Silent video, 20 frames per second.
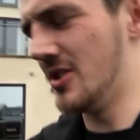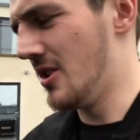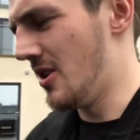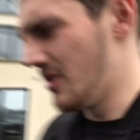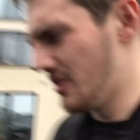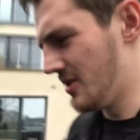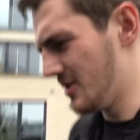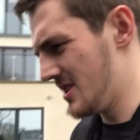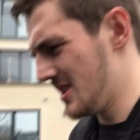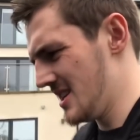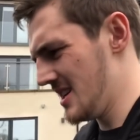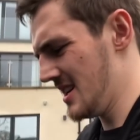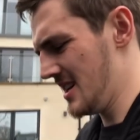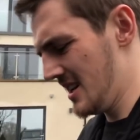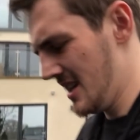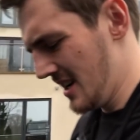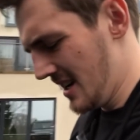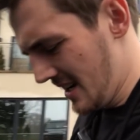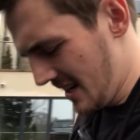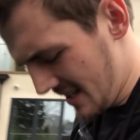to songs.
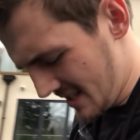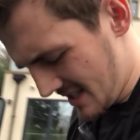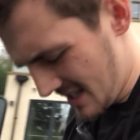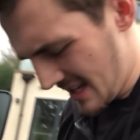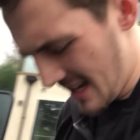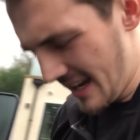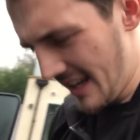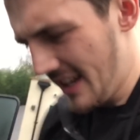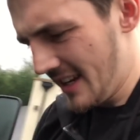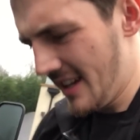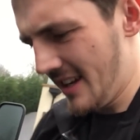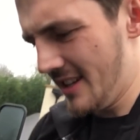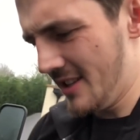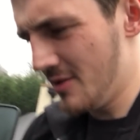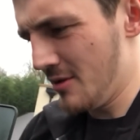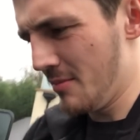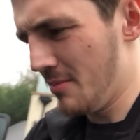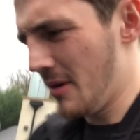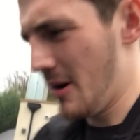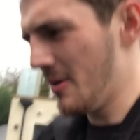It's like getting
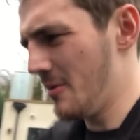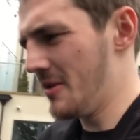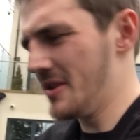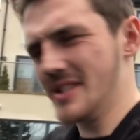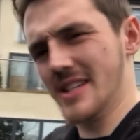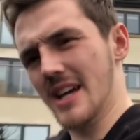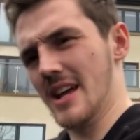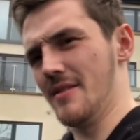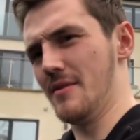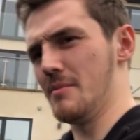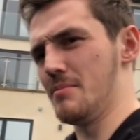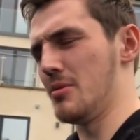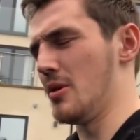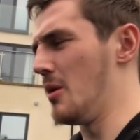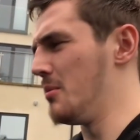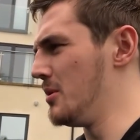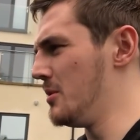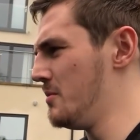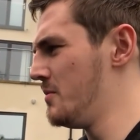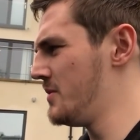to a point where it's kind of a
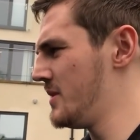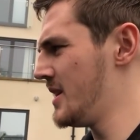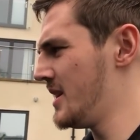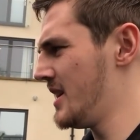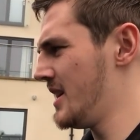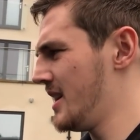problem.